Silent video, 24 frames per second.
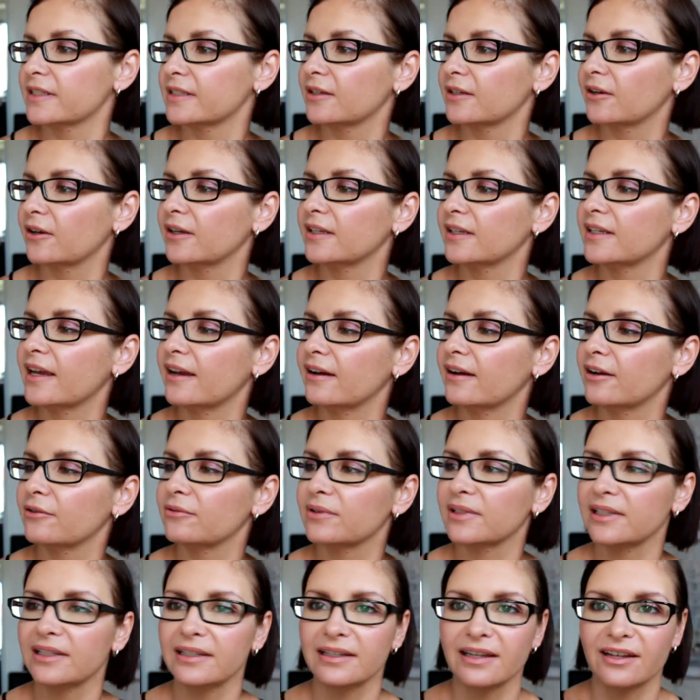So yeah, I
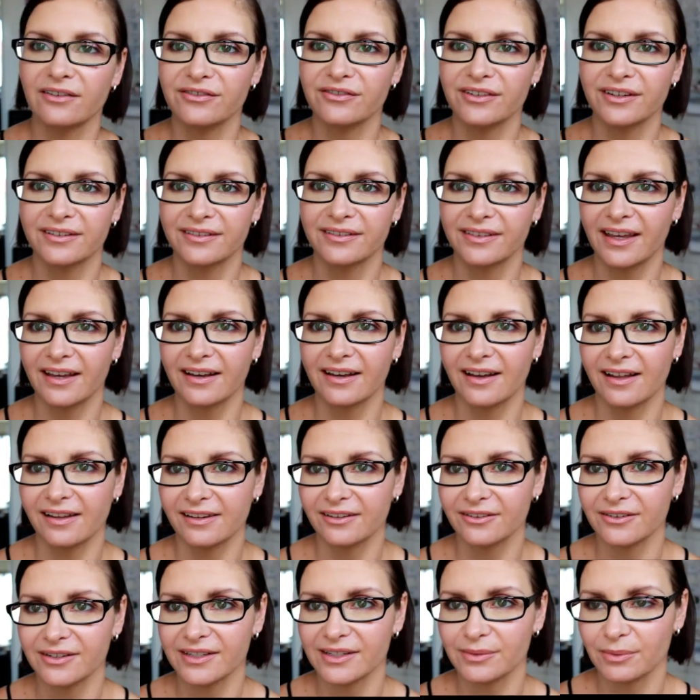really love that
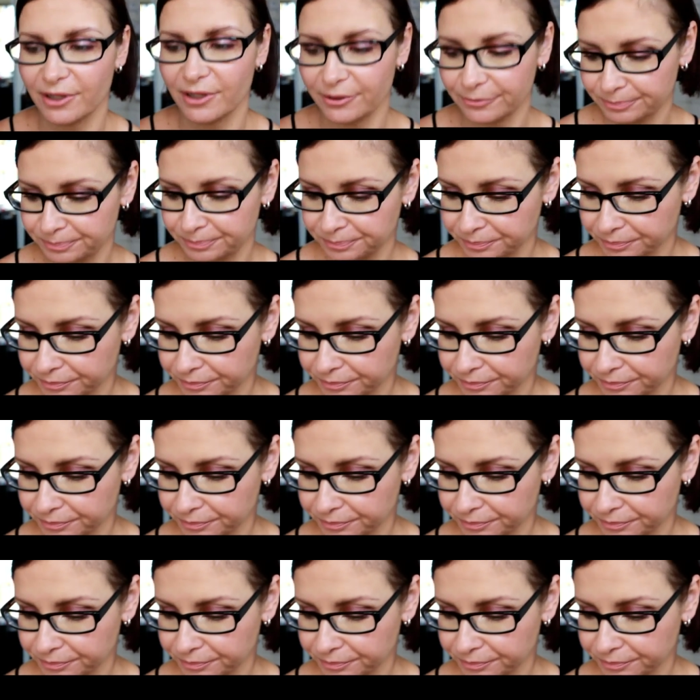color as well.